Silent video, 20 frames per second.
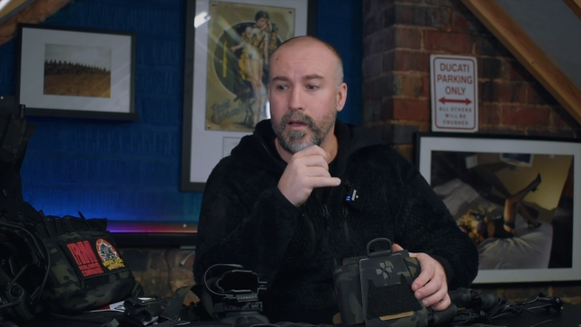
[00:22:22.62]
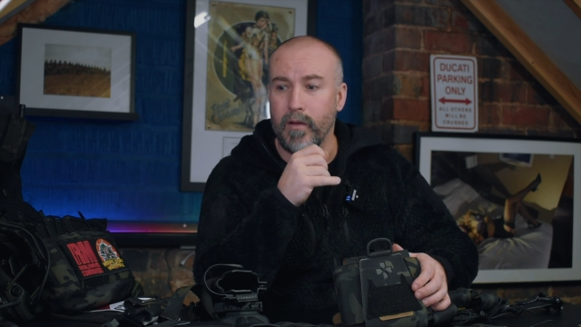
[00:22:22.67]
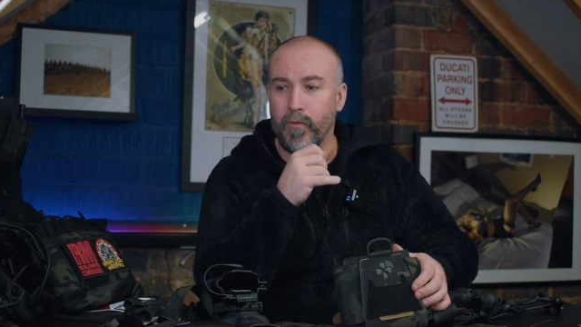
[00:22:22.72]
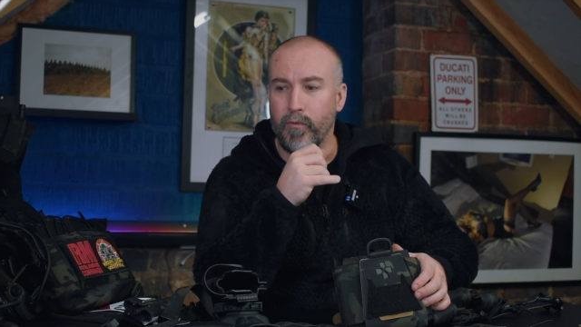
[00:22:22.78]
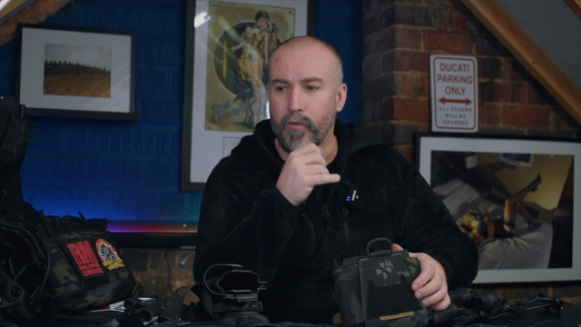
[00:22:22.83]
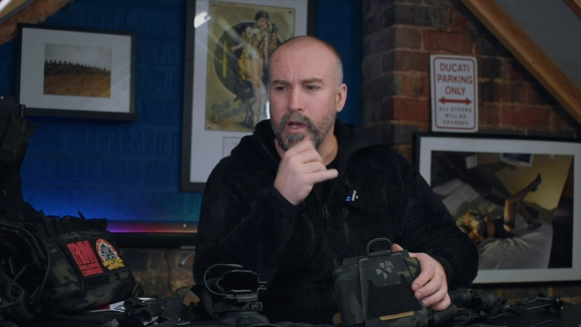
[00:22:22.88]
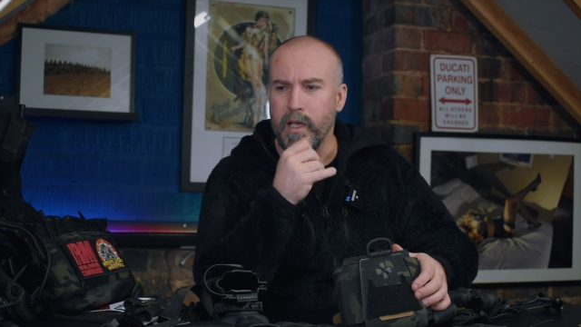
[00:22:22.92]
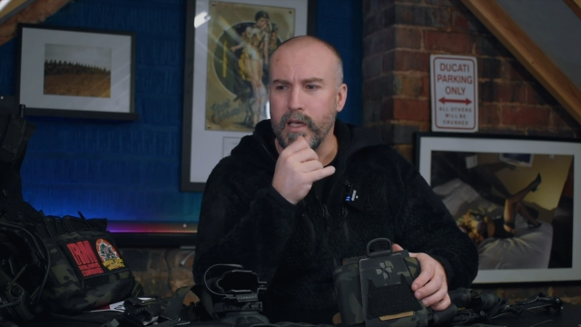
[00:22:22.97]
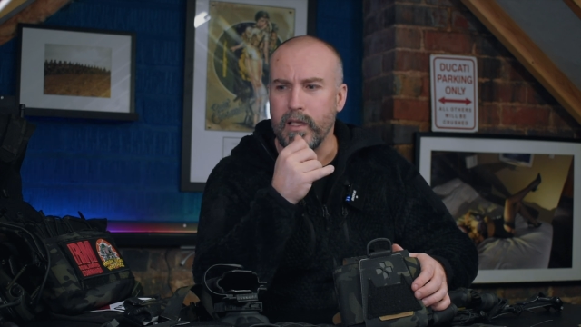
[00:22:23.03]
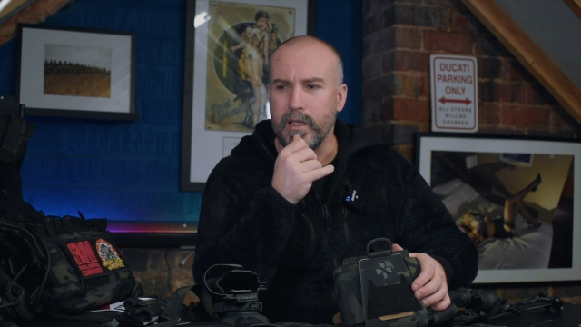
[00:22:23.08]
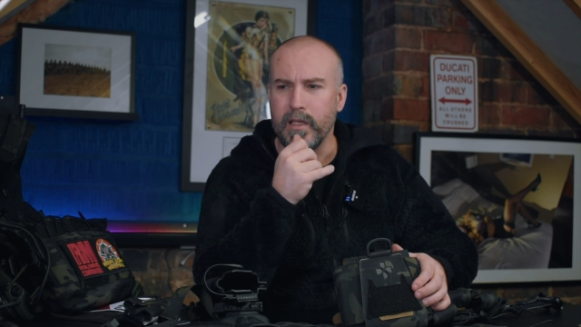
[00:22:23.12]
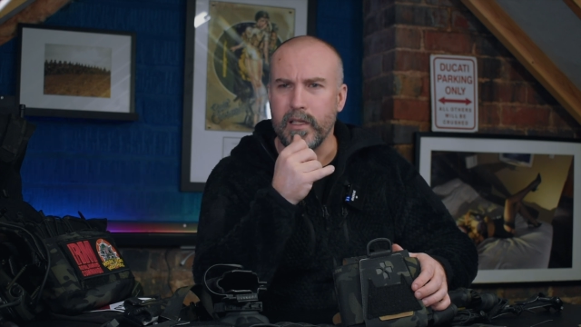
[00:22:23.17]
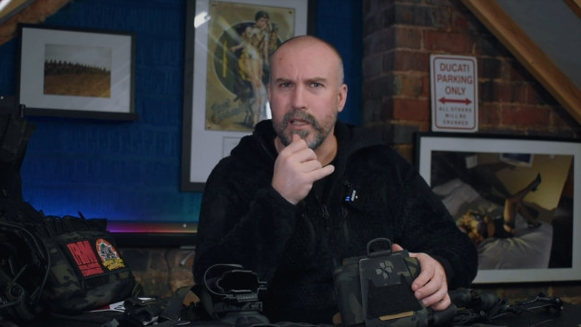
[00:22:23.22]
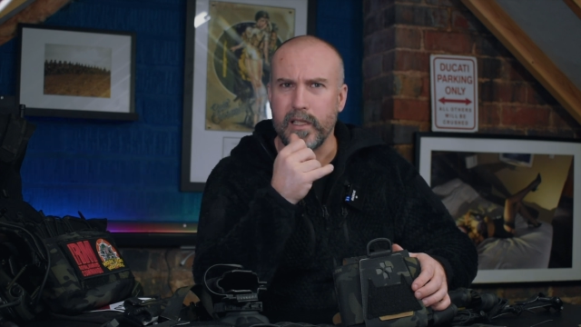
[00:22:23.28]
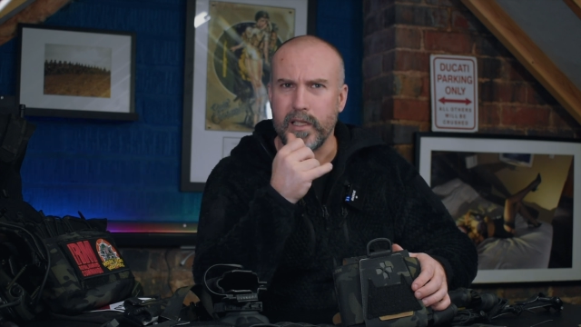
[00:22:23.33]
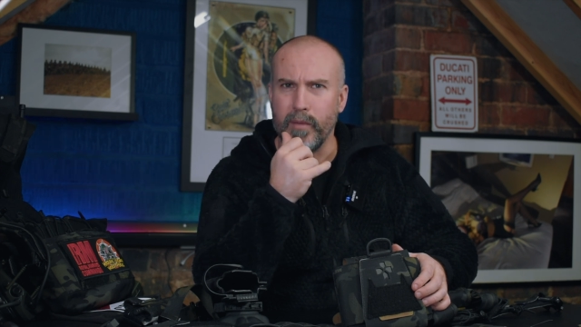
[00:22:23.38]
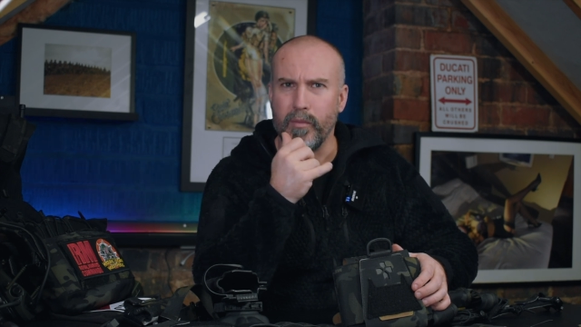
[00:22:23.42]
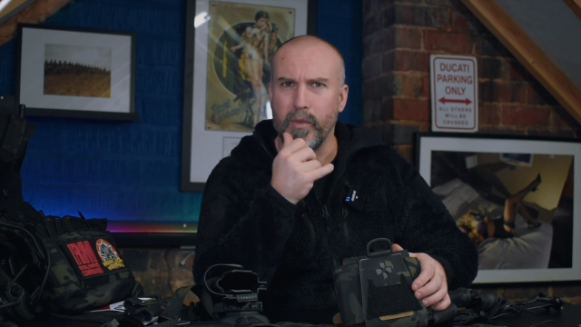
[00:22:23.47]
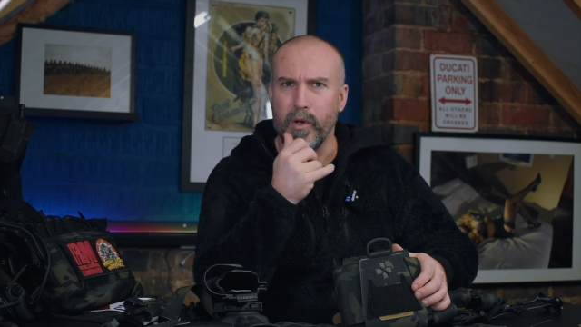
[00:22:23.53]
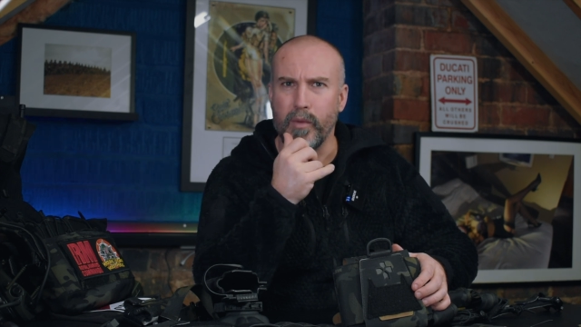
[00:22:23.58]
releasing
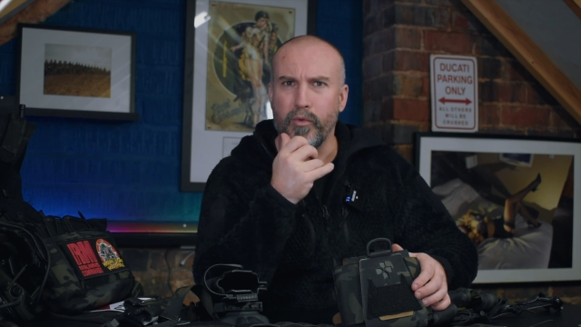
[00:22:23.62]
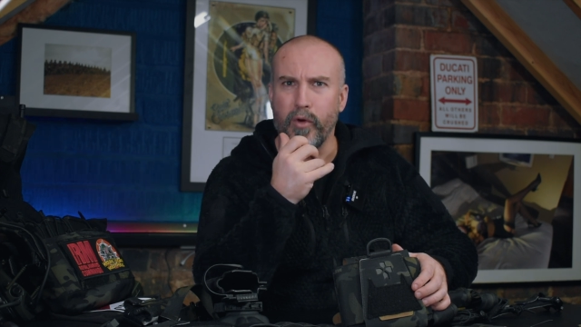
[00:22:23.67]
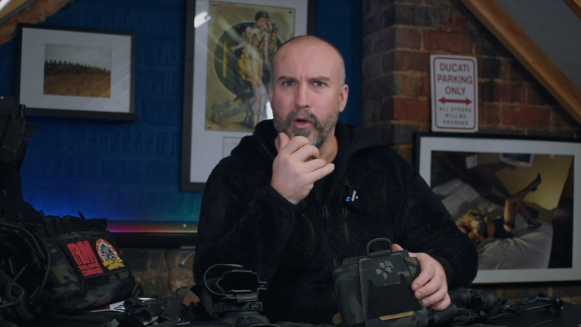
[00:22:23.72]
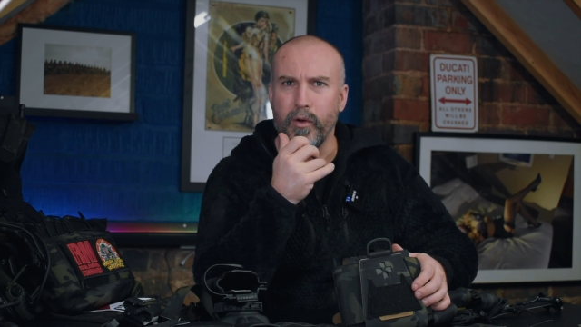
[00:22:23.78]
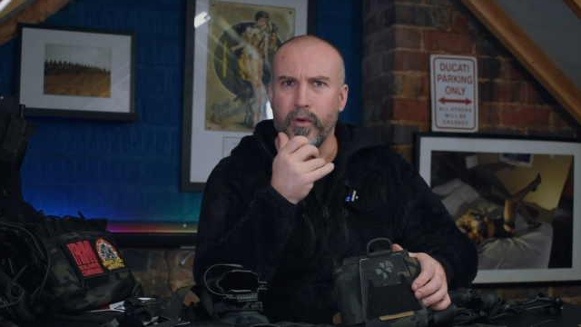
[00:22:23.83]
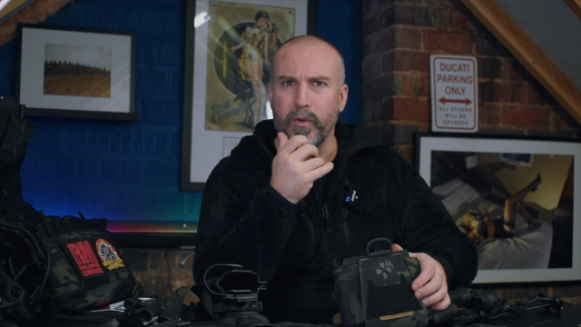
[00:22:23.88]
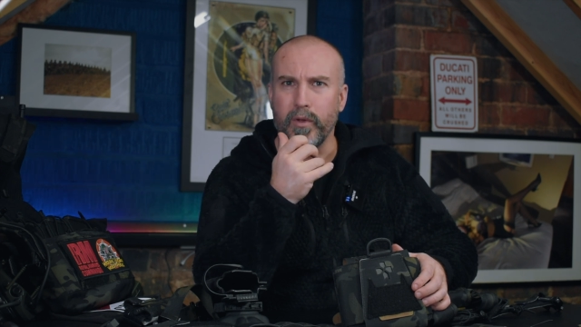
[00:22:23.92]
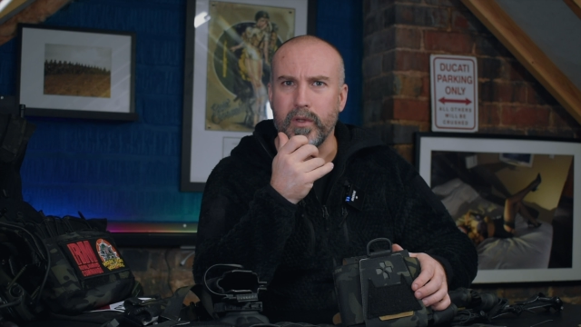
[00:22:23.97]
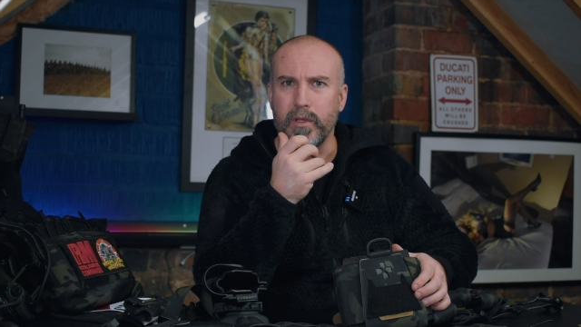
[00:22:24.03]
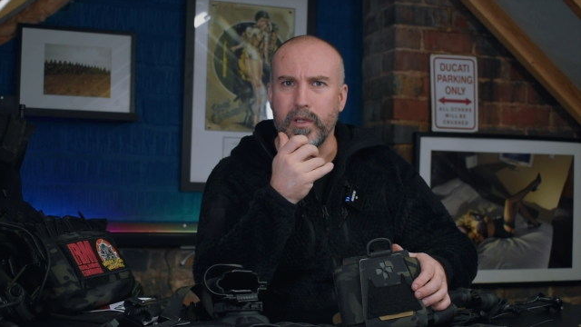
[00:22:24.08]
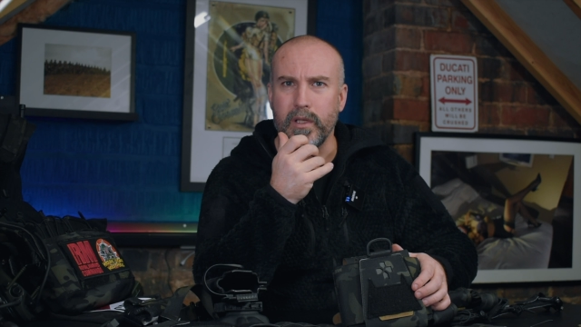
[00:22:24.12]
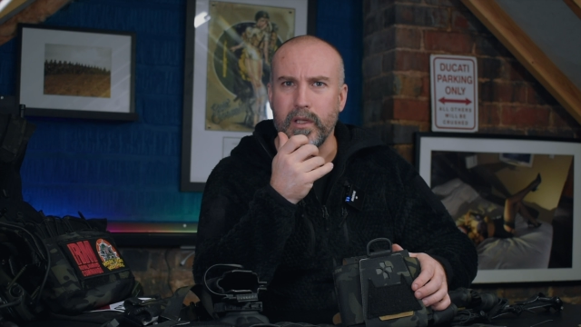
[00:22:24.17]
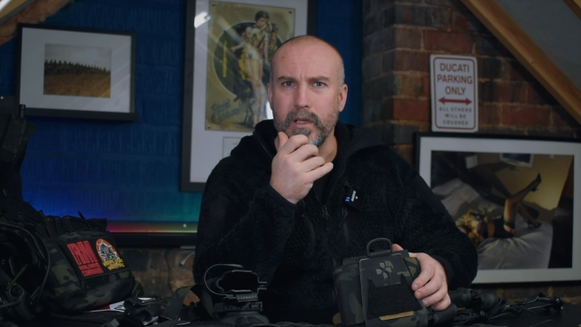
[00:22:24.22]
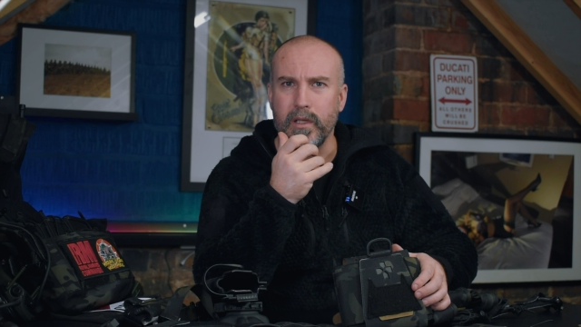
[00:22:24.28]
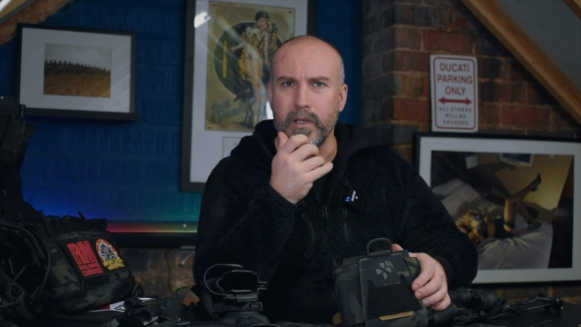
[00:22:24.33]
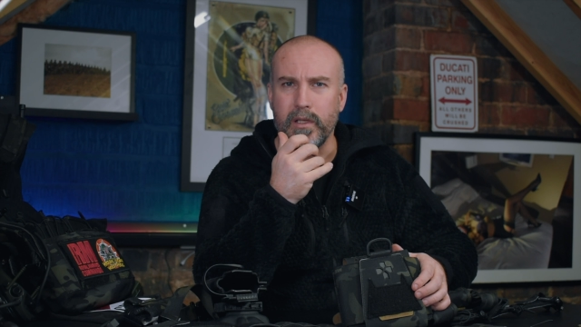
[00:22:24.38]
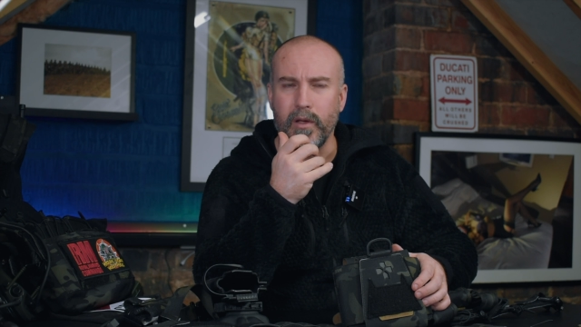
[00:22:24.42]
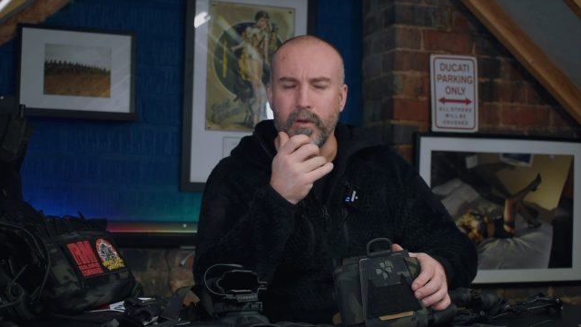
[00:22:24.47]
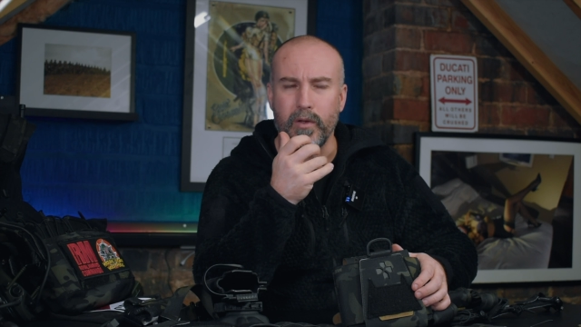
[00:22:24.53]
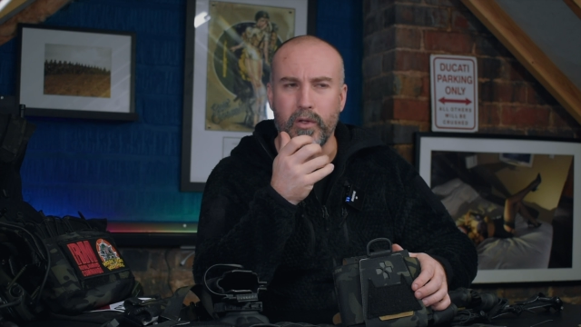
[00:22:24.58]
similar products,
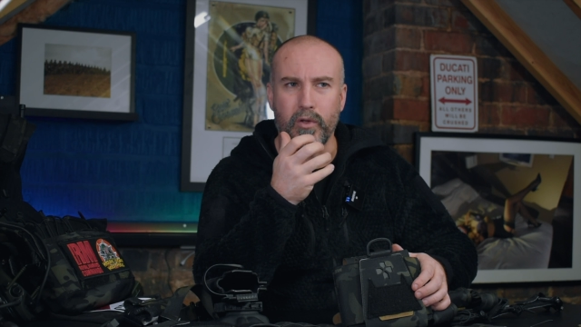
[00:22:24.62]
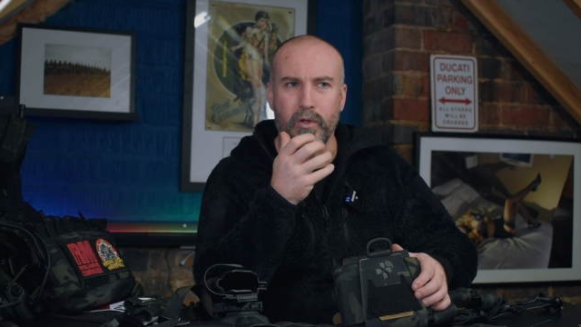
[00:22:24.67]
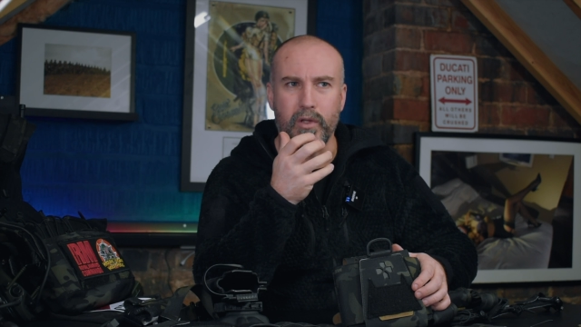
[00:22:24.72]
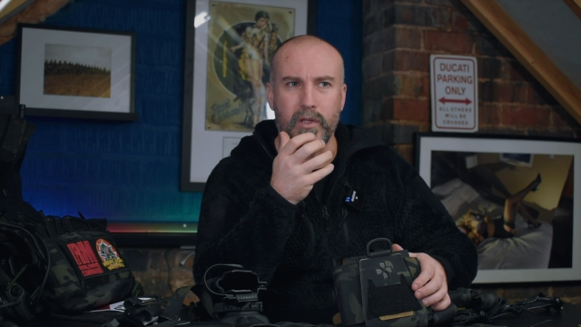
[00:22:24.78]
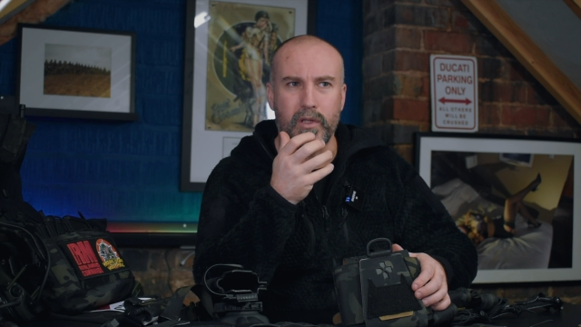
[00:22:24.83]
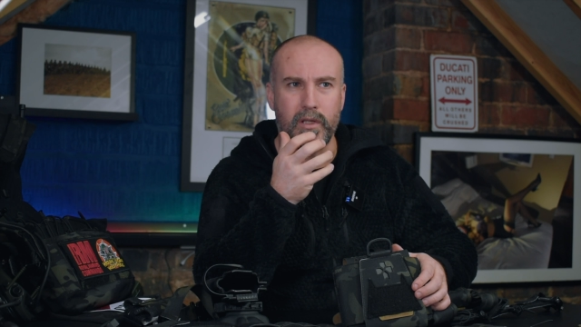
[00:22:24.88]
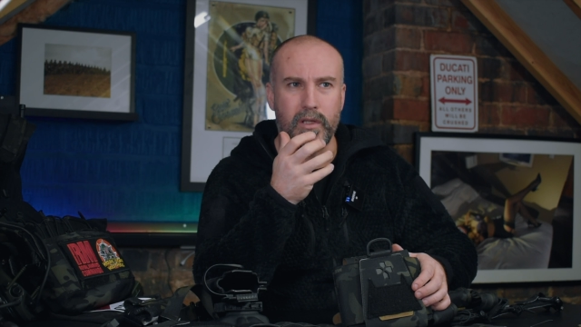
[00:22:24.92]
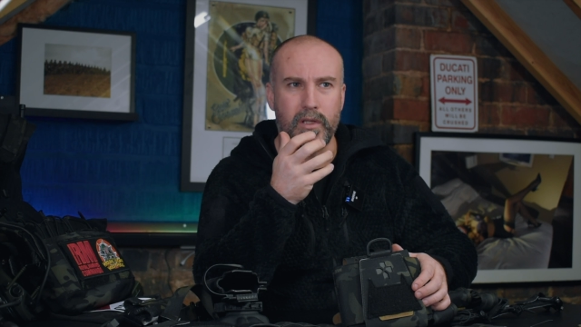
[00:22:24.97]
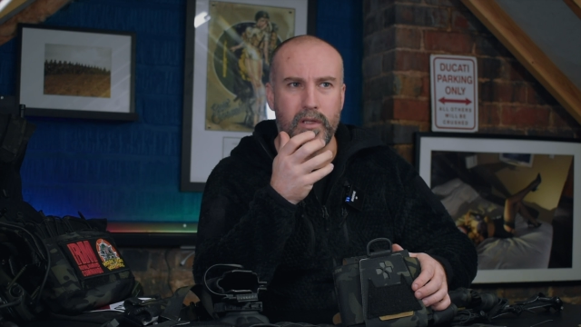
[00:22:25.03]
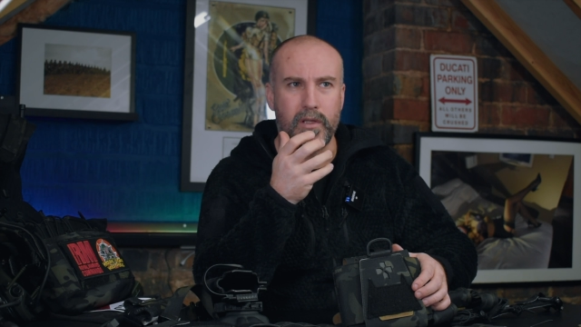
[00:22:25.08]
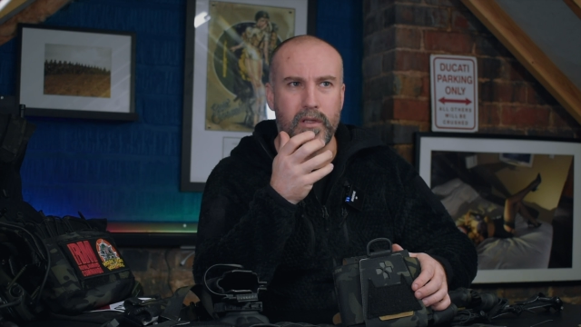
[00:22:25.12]
so it's just